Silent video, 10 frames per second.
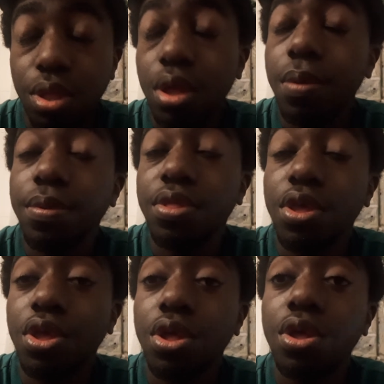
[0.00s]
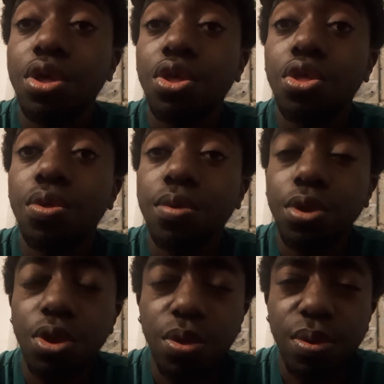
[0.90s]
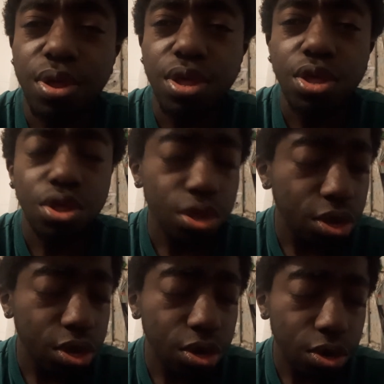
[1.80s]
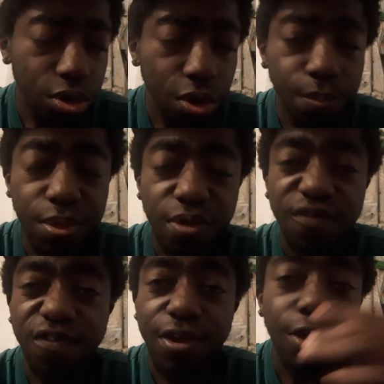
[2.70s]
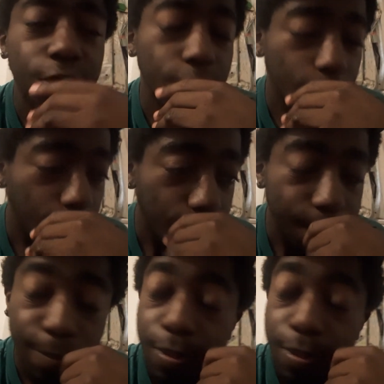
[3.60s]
everything. You can do it. Don't be afraid of